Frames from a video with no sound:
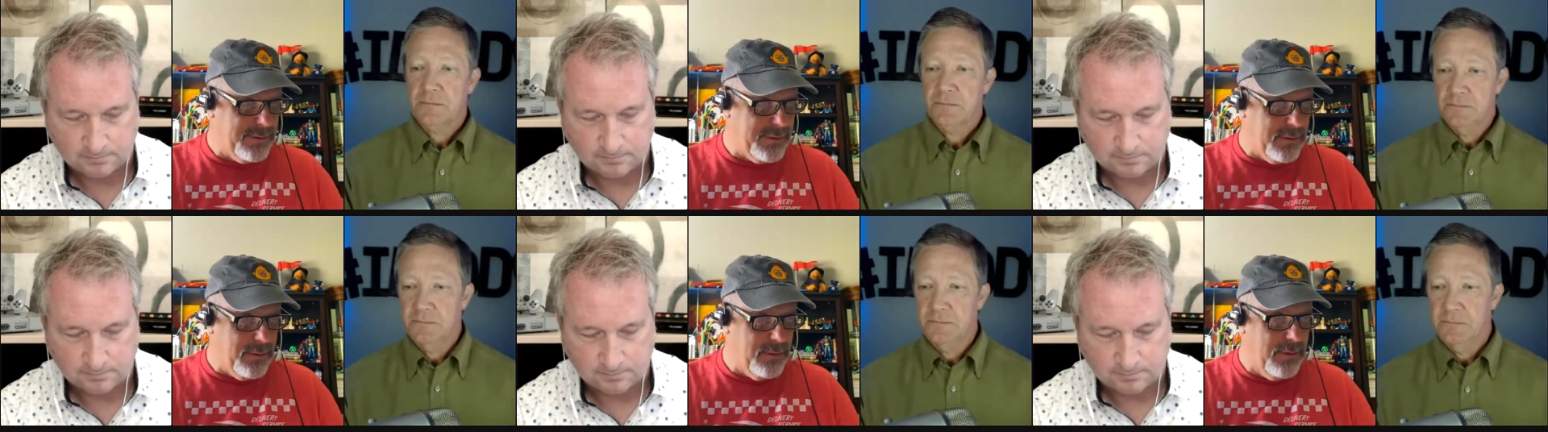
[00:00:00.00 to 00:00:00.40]

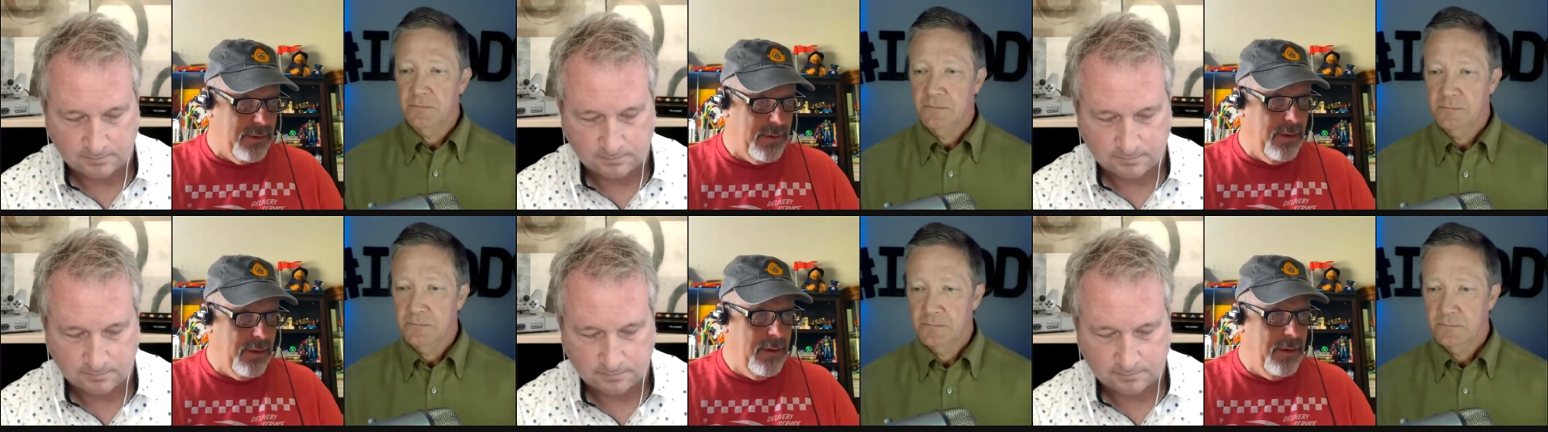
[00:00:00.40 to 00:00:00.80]
Speaker 1: So
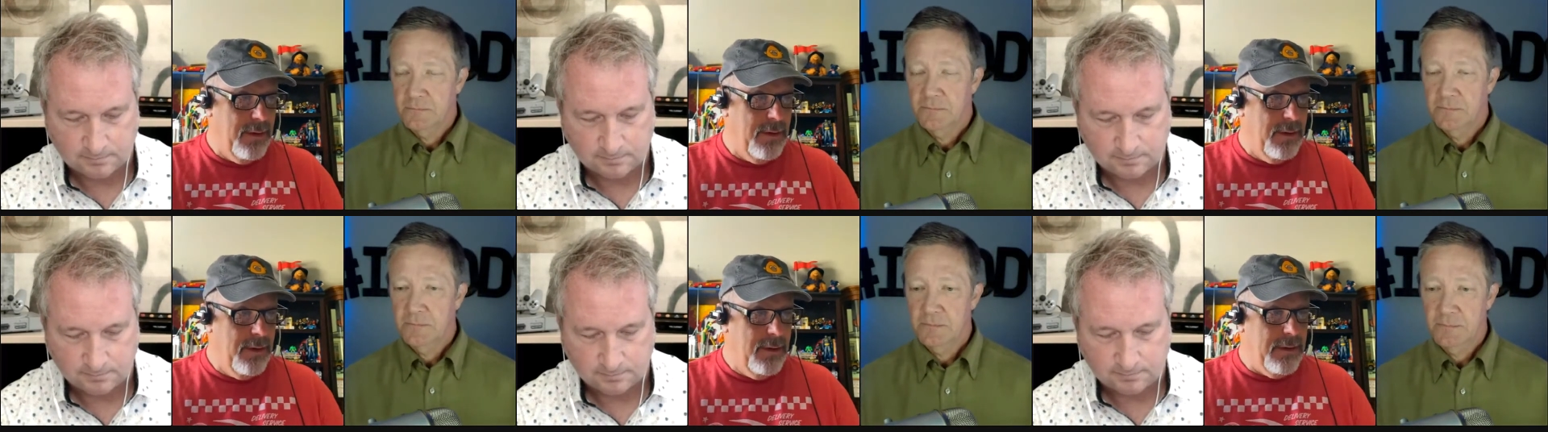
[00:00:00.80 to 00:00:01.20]

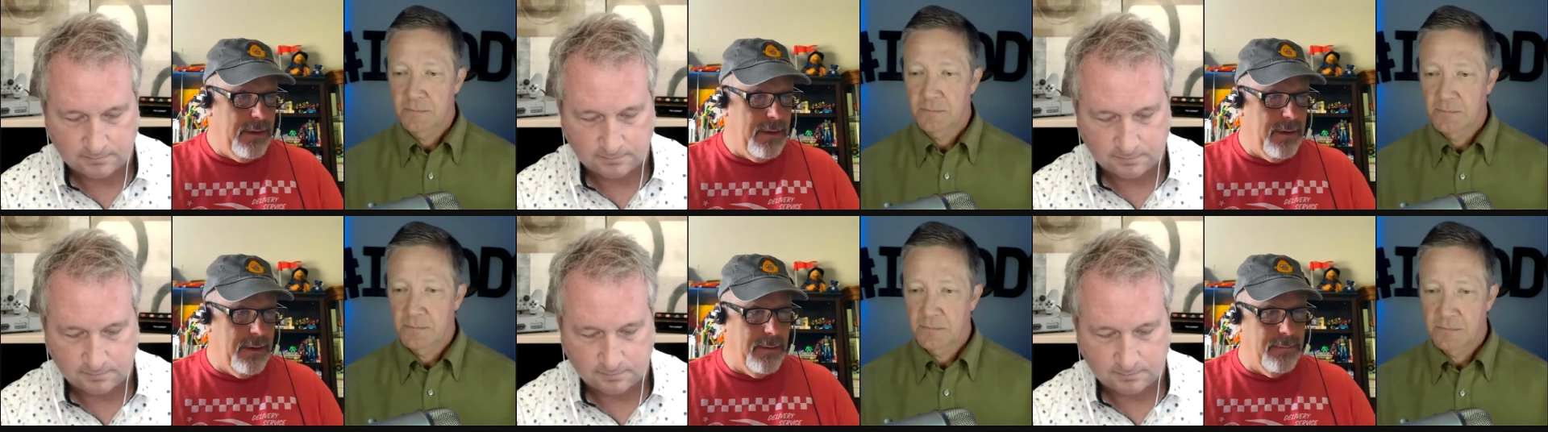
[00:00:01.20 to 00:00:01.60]

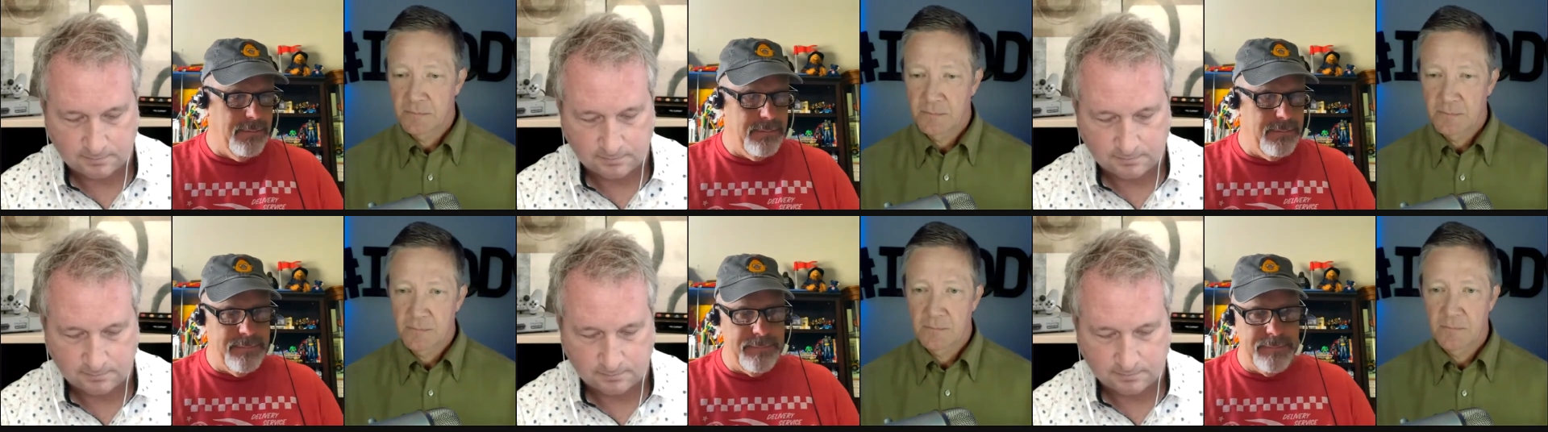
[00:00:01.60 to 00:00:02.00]
um,